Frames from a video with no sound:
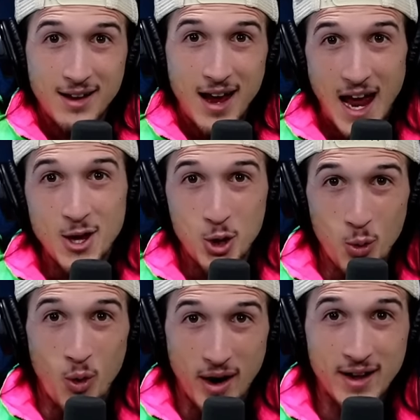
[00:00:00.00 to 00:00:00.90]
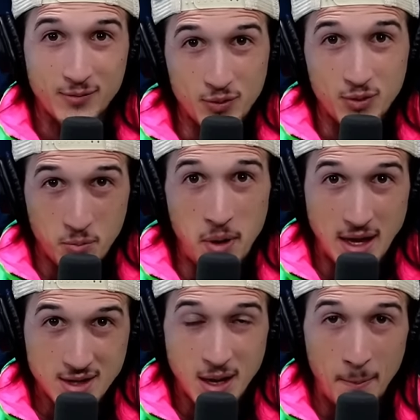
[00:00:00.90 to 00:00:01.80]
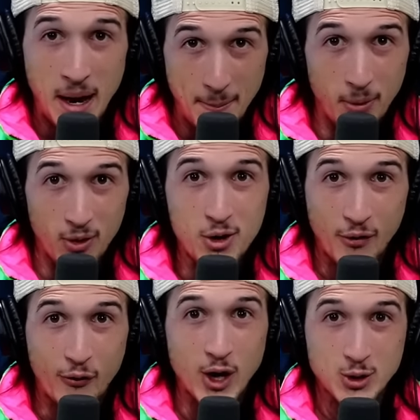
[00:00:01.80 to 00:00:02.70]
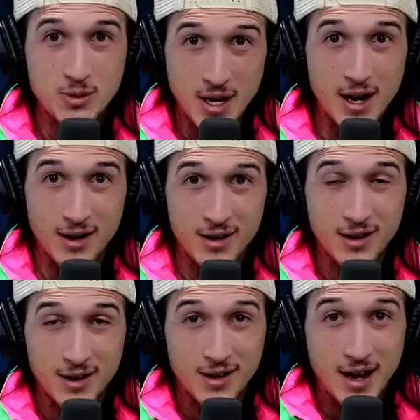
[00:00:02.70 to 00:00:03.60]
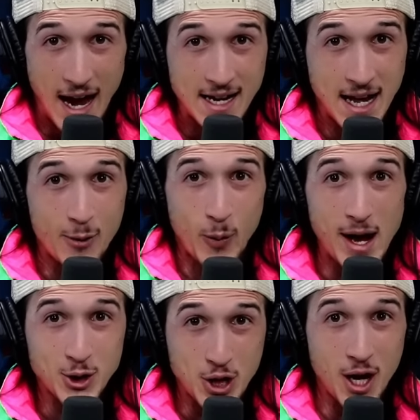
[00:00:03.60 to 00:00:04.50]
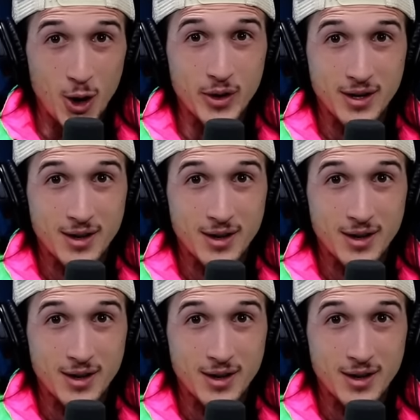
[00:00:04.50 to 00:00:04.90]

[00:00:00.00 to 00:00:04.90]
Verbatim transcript: and you want to meet some people your freshman year and get ratioed,